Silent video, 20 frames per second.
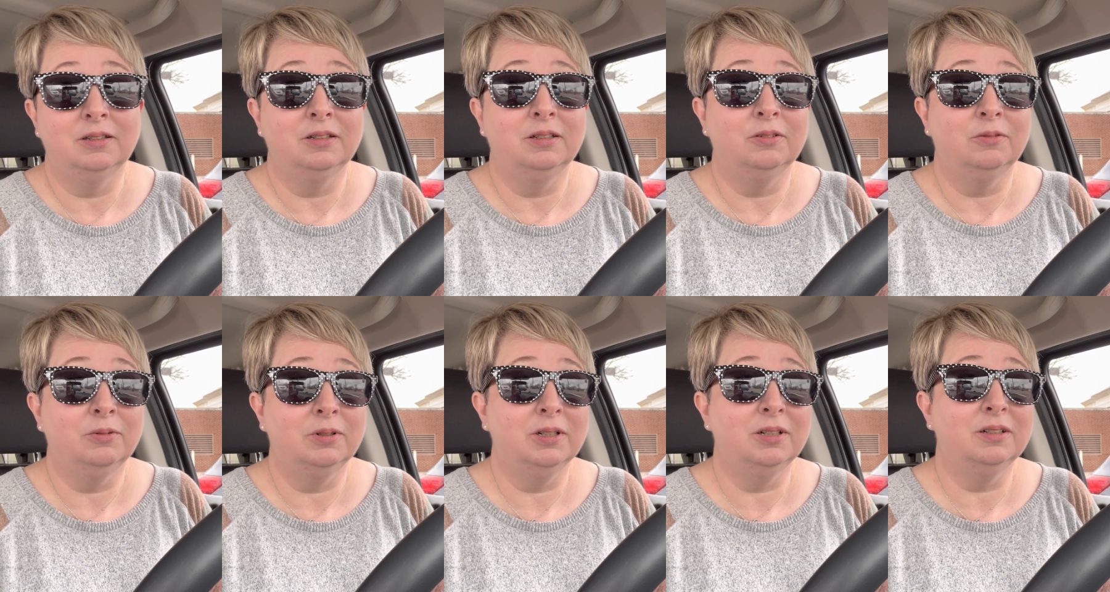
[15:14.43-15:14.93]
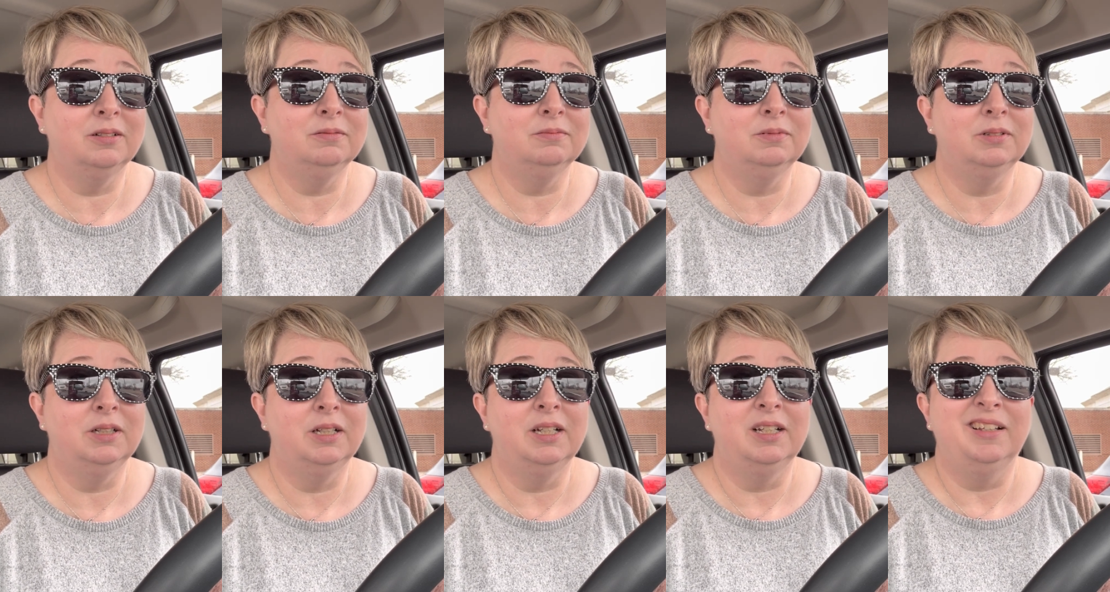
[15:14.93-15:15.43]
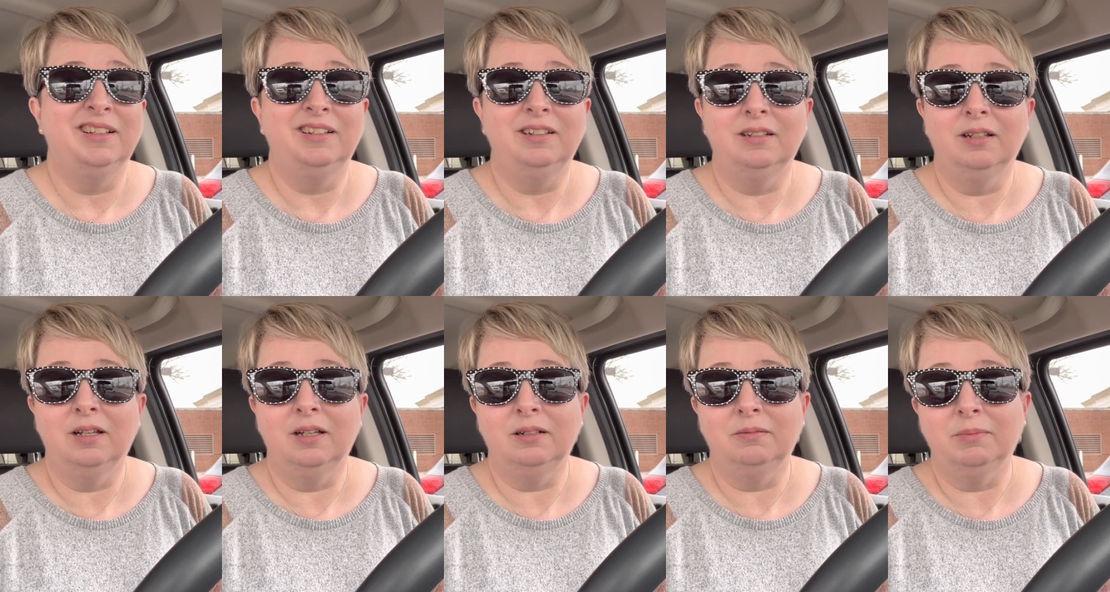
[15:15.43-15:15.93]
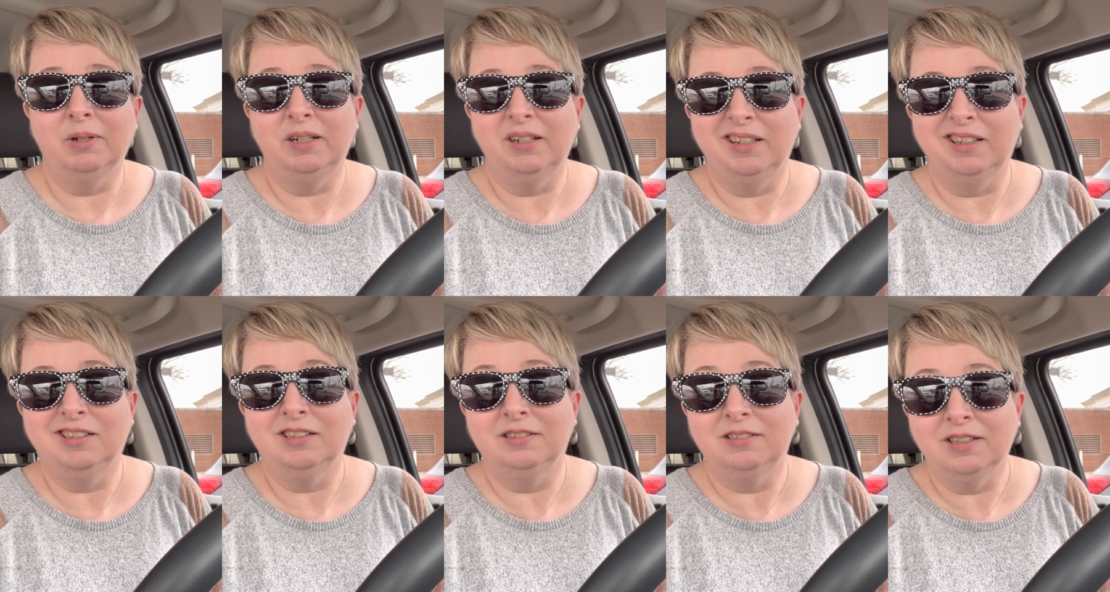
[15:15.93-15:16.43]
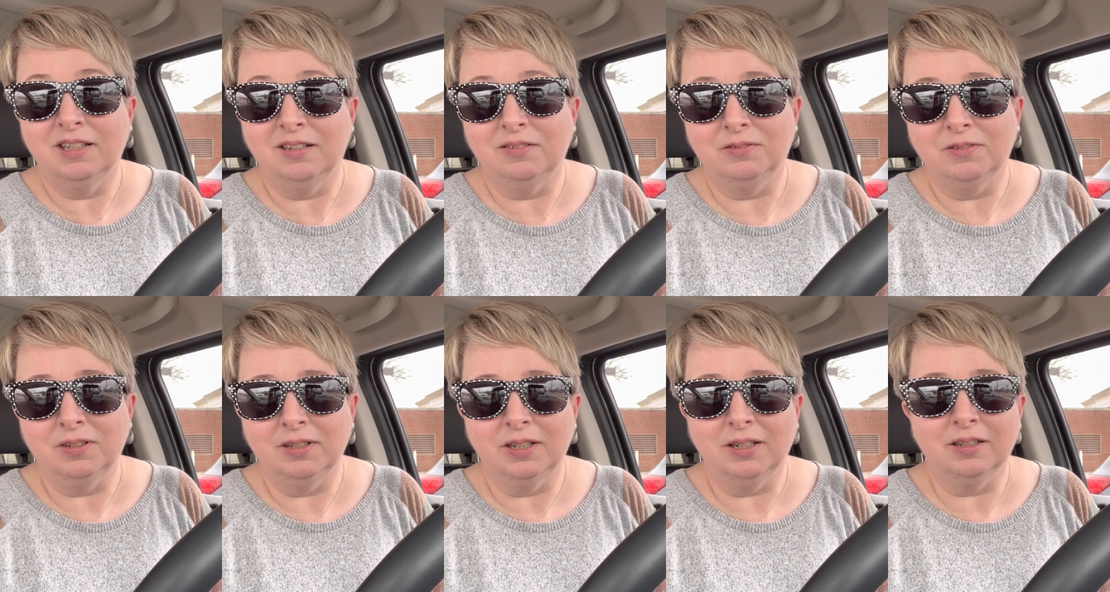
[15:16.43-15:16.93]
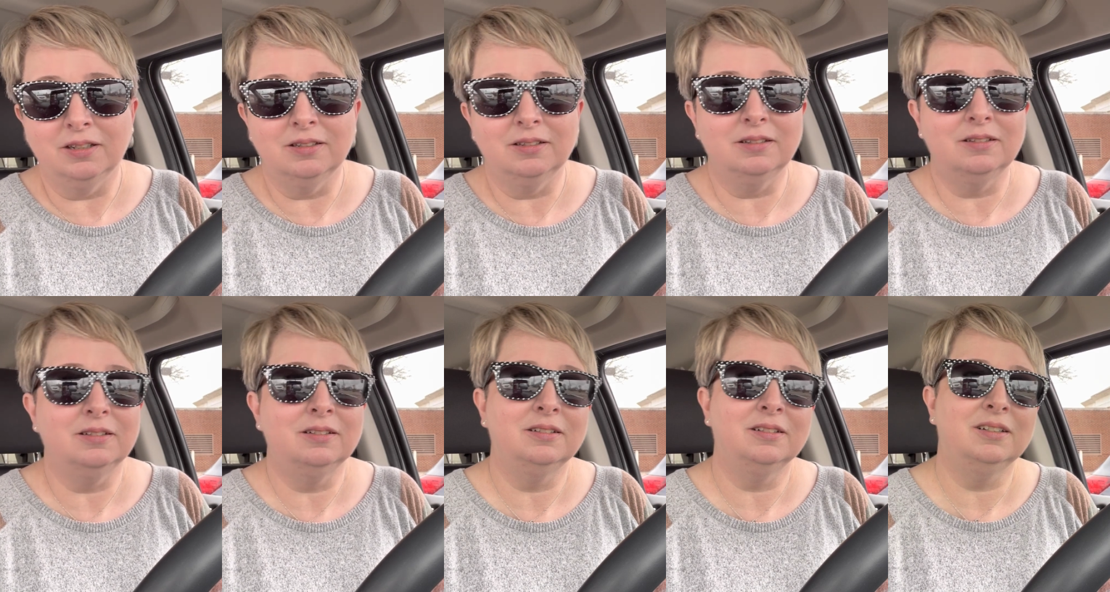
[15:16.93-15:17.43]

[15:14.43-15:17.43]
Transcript: Well, not my next set of tests,